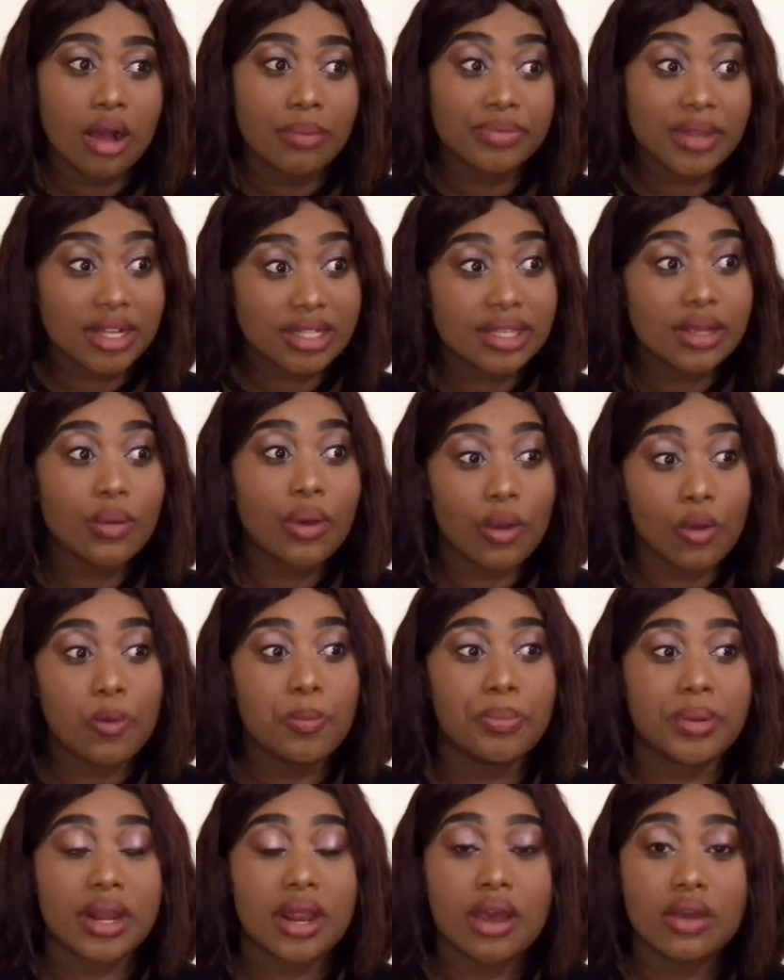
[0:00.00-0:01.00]
Nasa wa
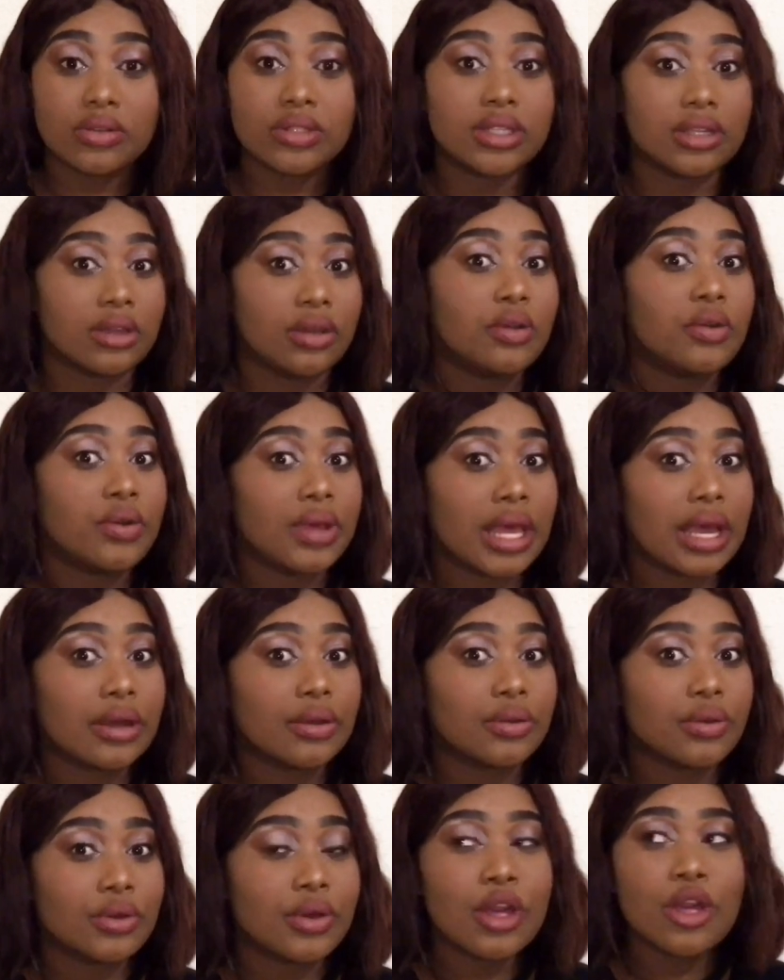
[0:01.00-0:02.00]
proud in
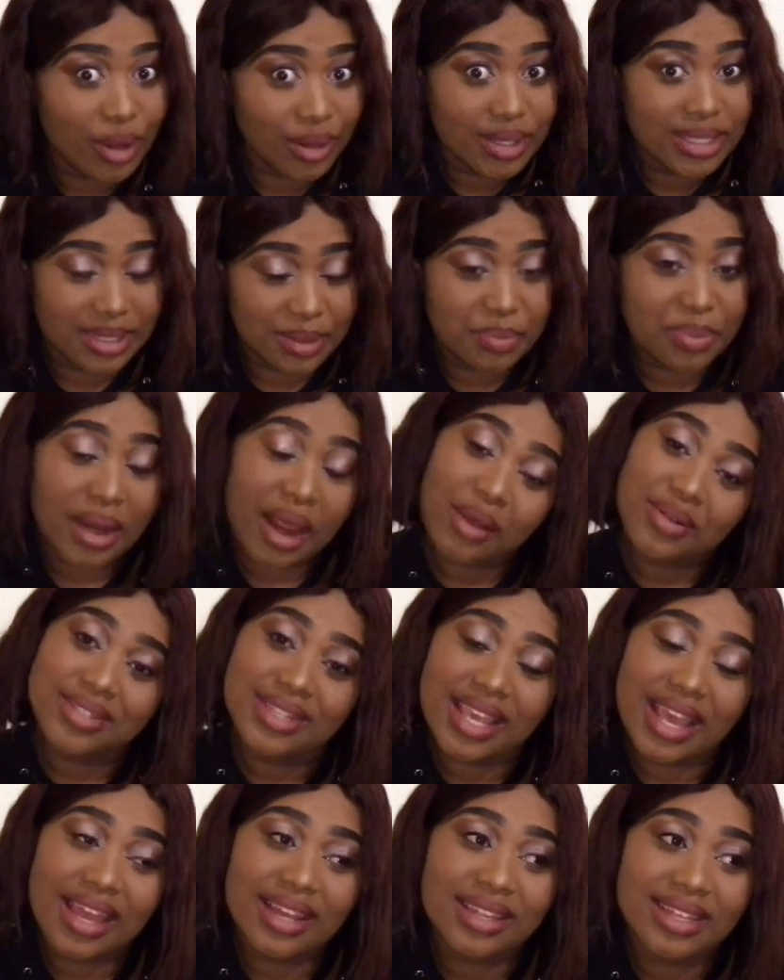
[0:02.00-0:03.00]
Oyako. I'm in the proud
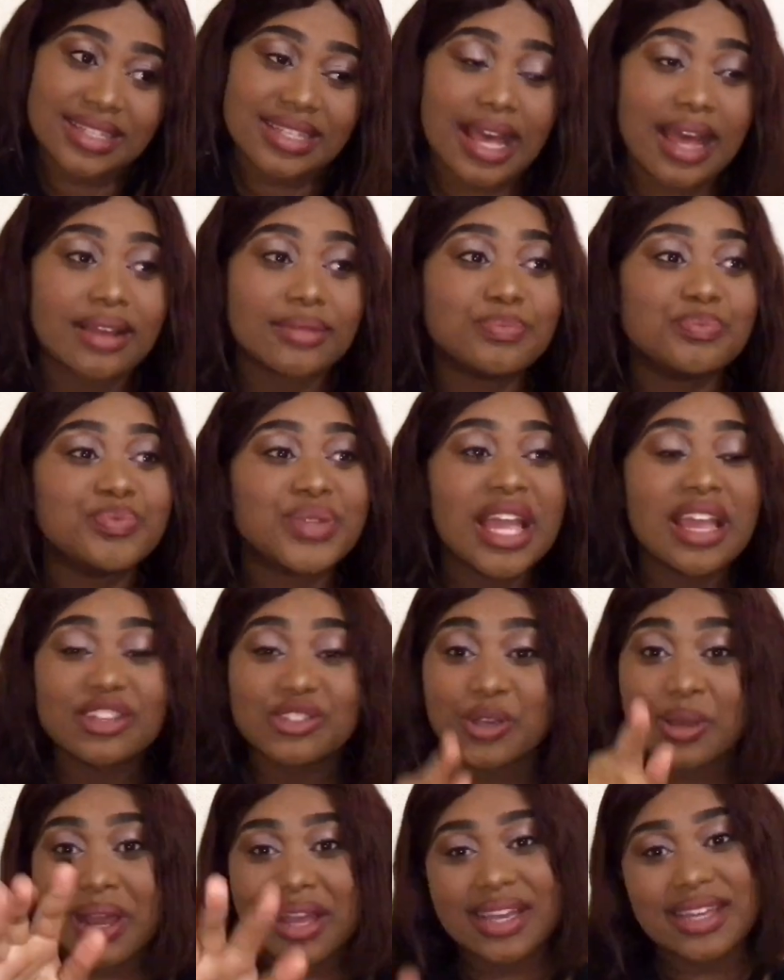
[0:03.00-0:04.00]
nyan gizan.
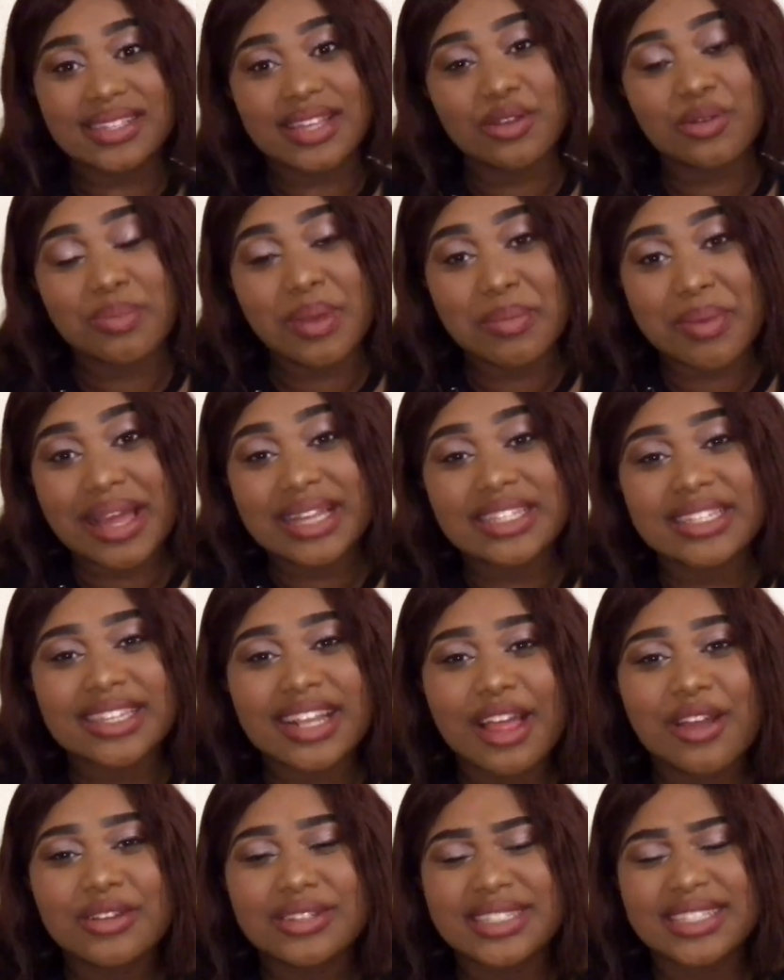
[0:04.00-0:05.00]
John, I guess I'm the better
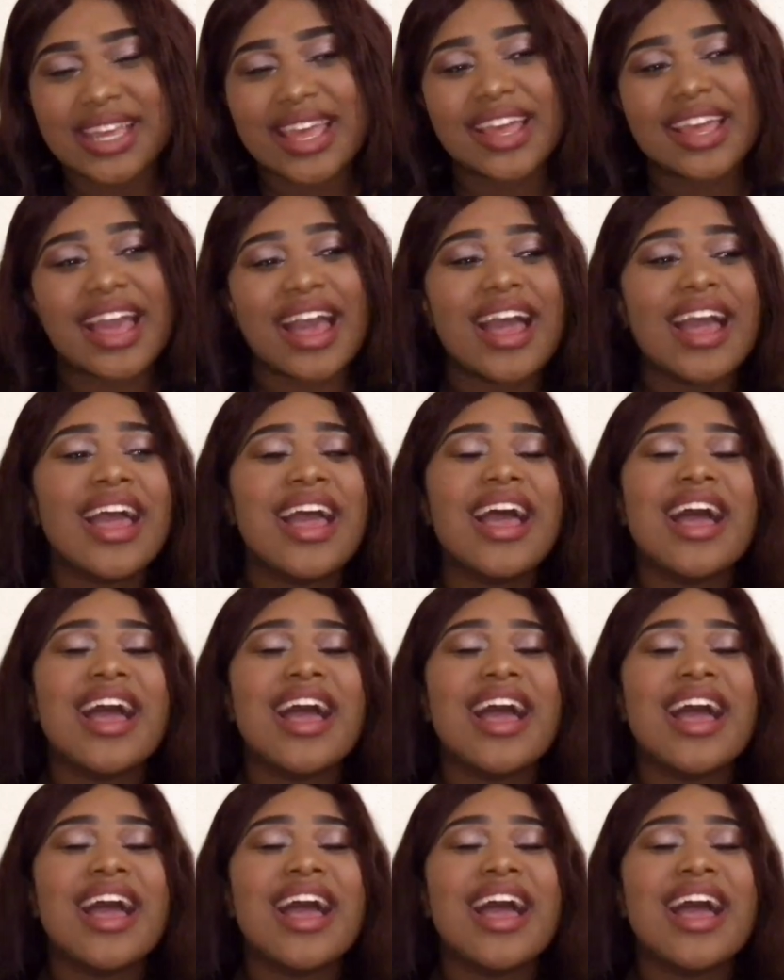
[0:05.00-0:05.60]
guy on checker.